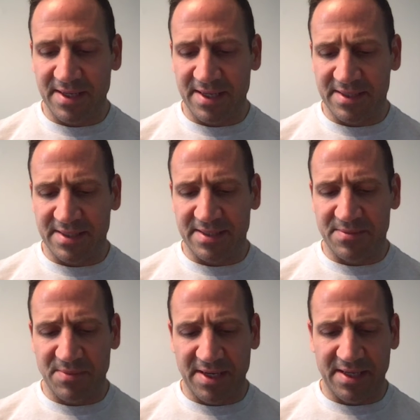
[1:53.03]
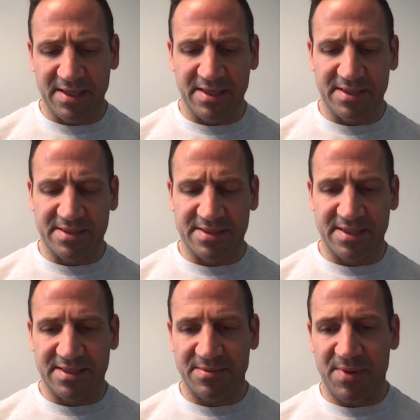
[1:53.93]

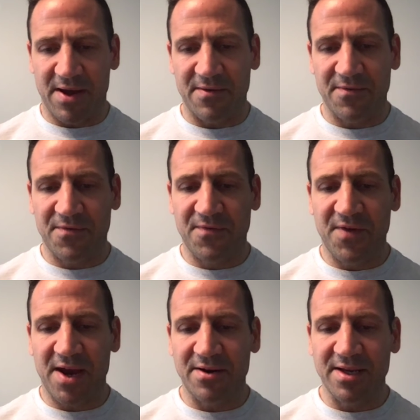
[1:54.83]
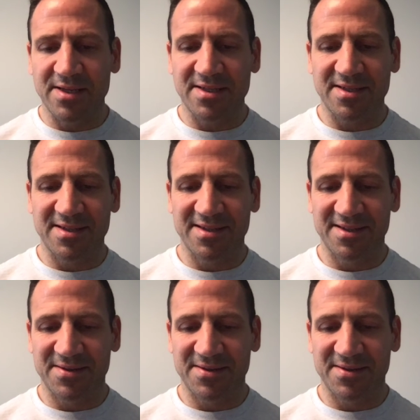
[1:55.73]
it's about fairness.